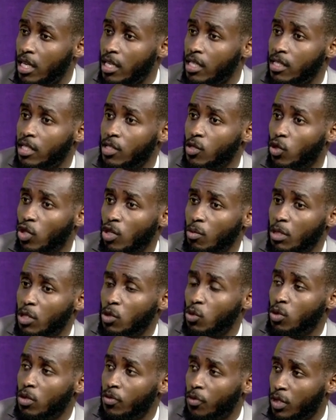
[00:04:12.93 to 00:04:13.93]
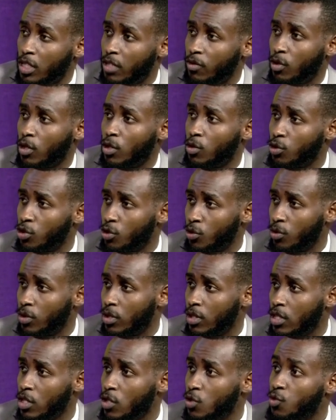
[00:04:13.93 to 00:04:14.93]
Is the document good for devolution?
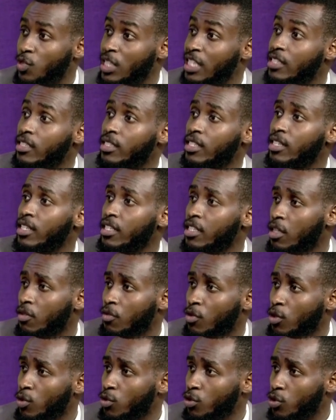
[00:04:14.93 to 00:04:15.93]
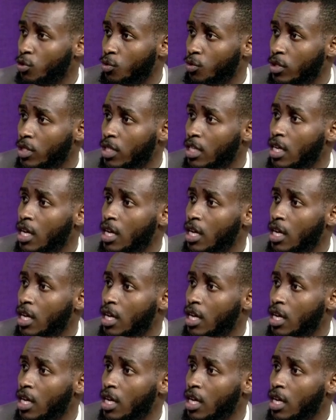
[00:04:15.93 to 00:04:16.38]
Will it strengthen devolution?